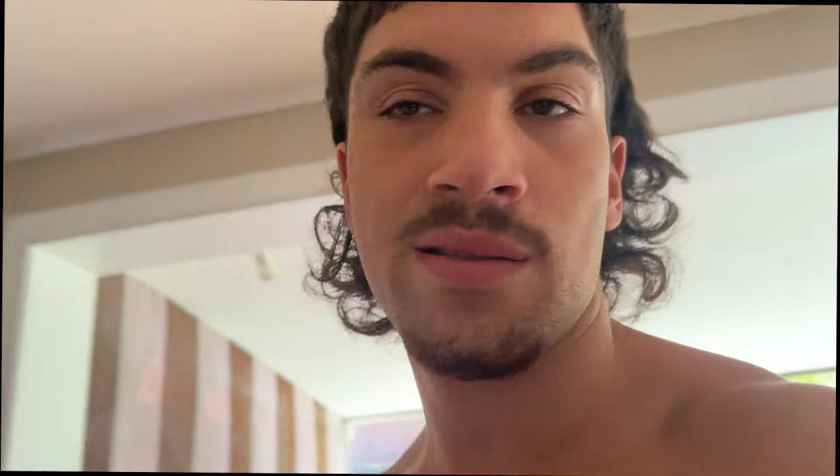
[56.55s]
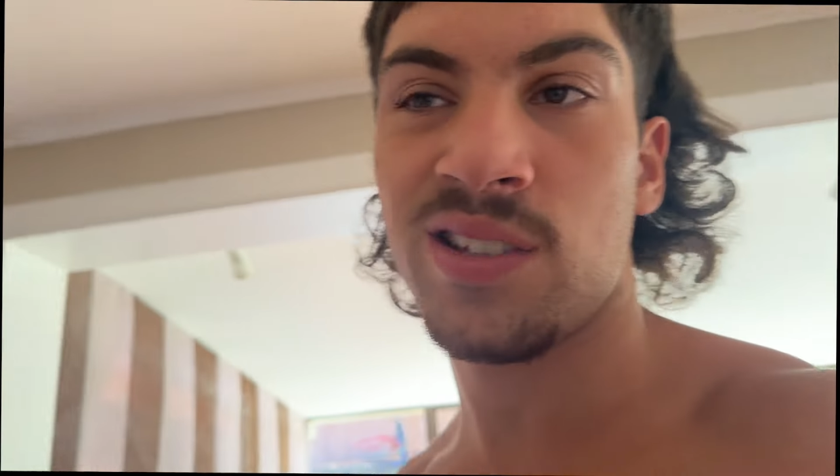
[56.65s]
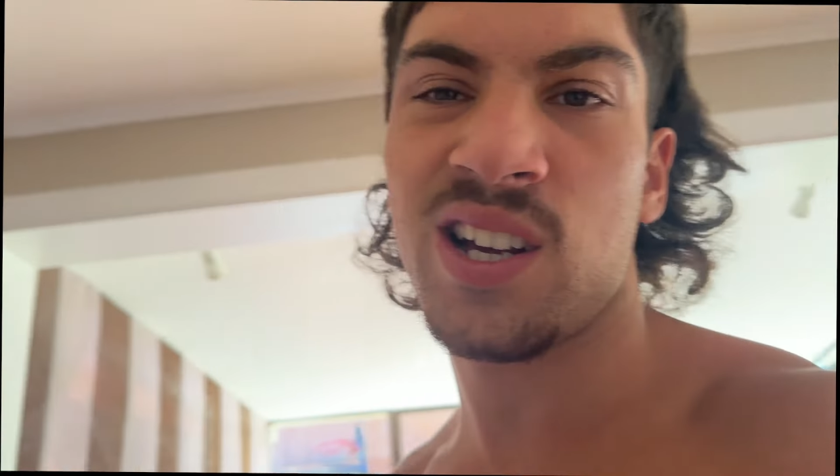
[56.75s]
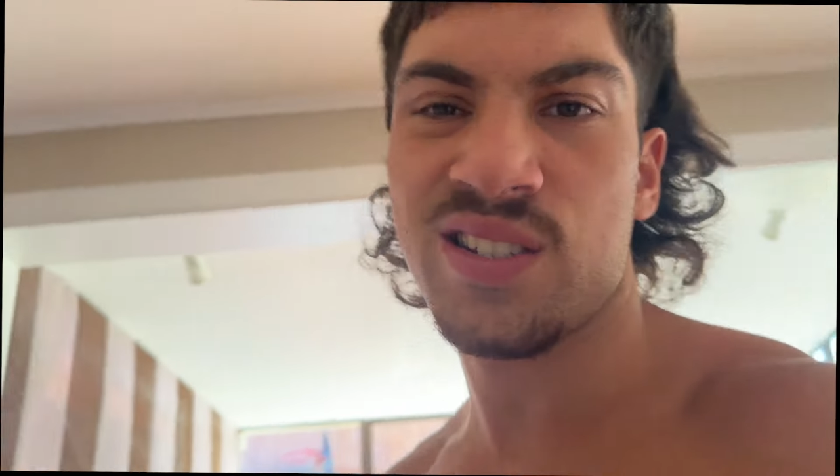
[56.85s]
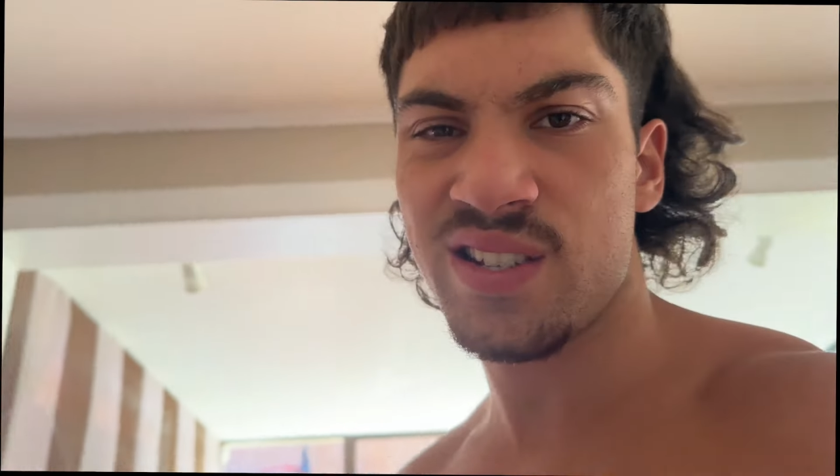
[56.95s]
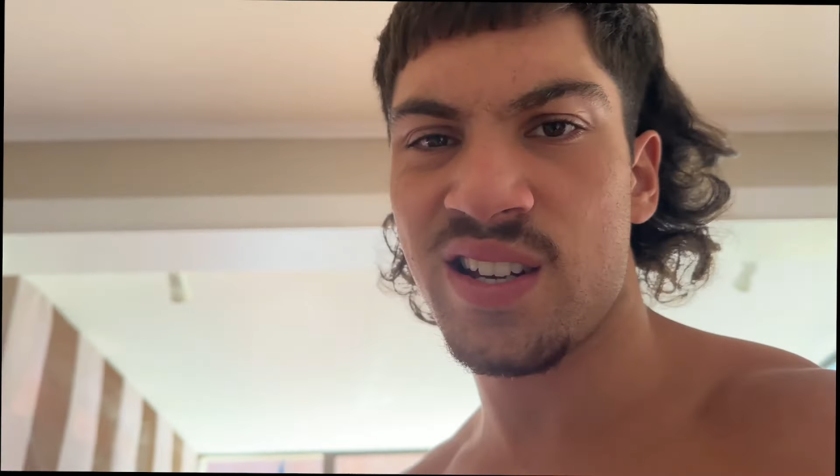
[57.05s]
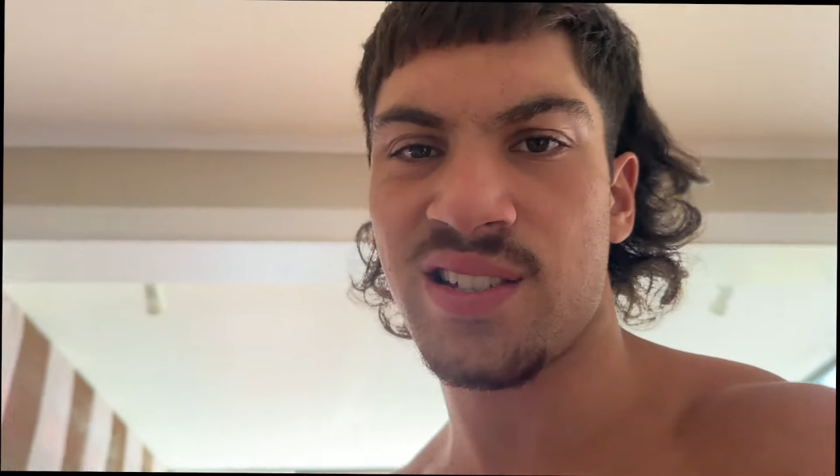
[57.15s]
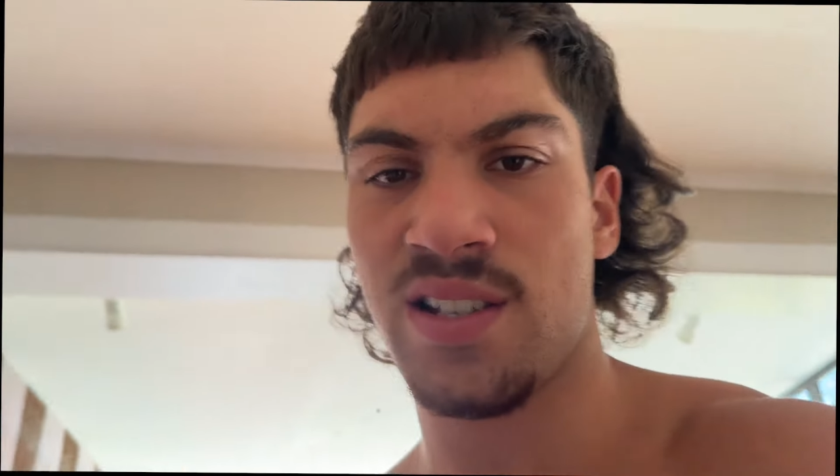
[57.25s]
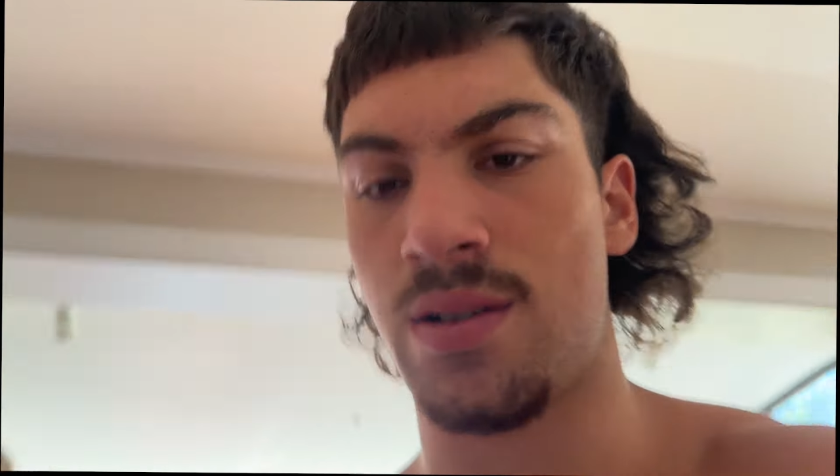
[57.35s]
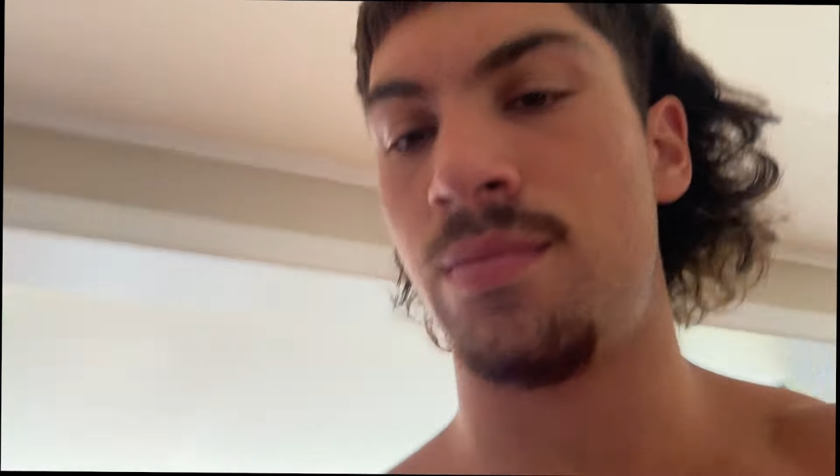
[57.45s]
kind of snack
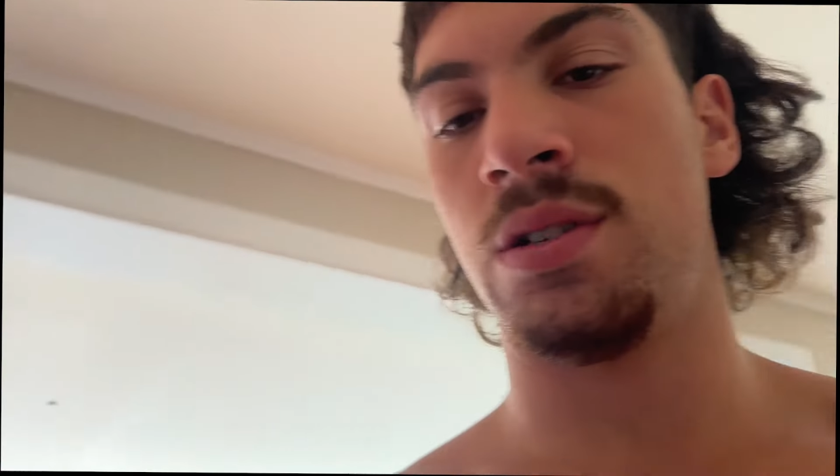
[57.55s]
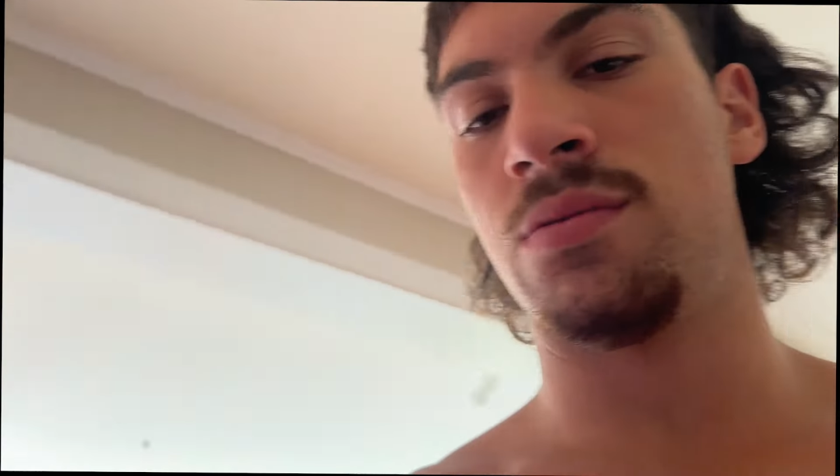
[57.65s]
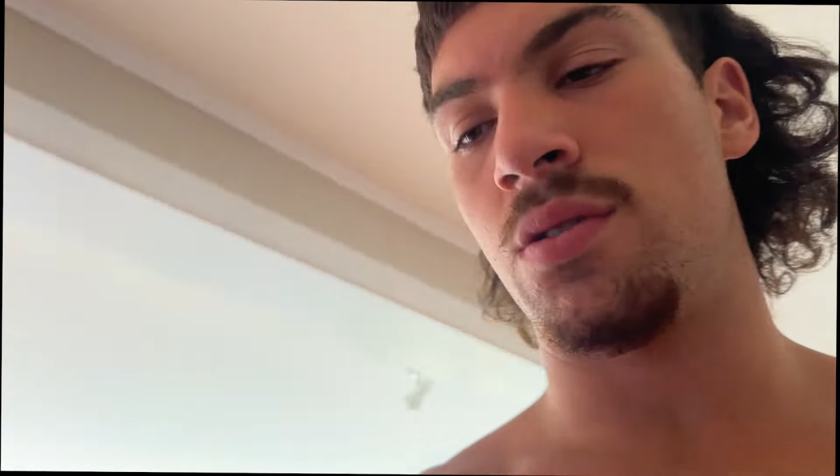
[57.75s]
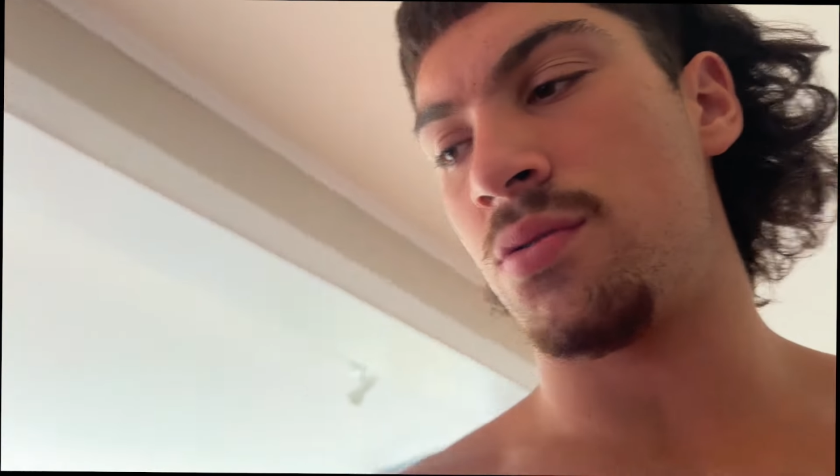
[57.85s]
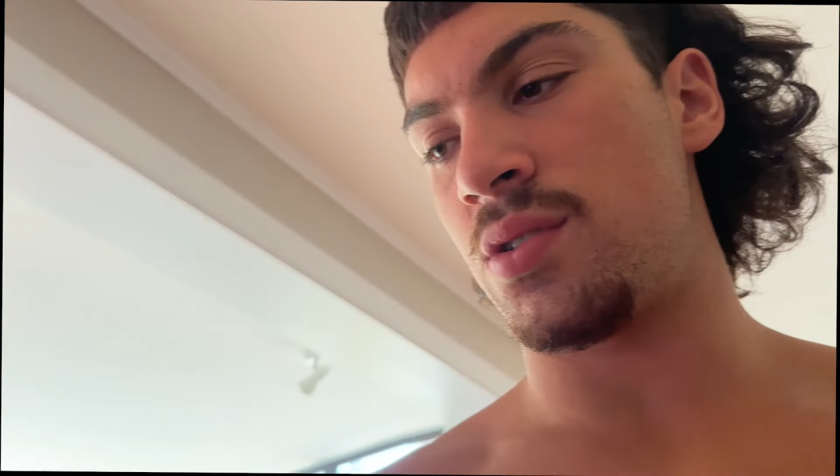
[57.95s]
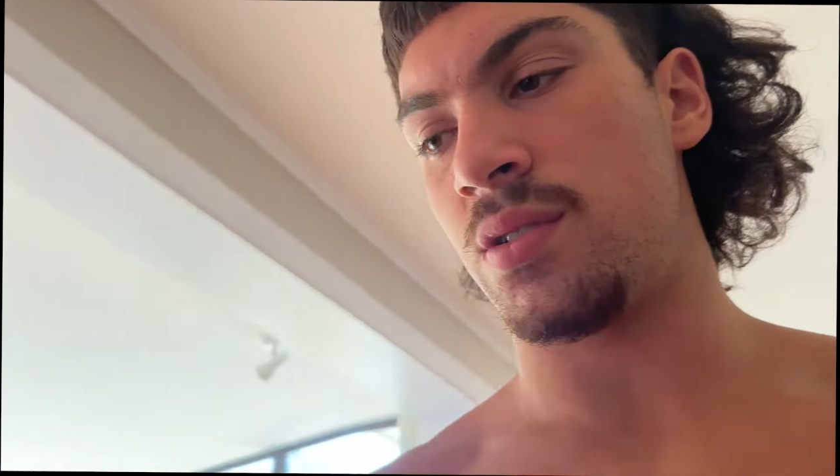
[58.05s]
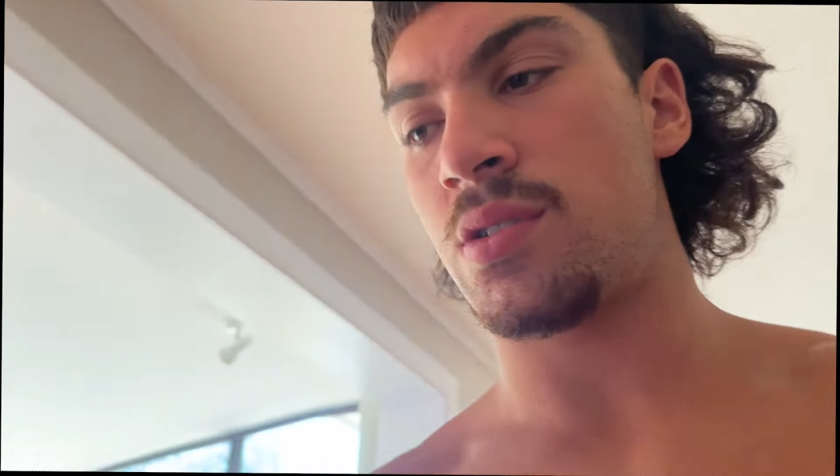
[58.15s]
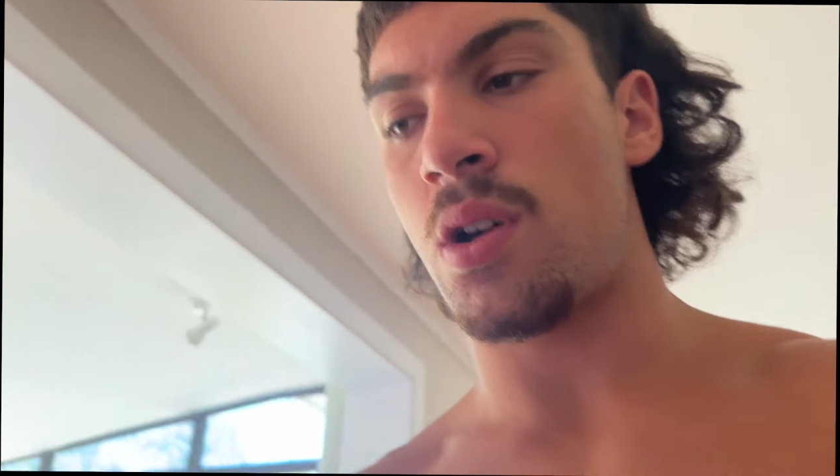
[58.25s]
slash meal. It was just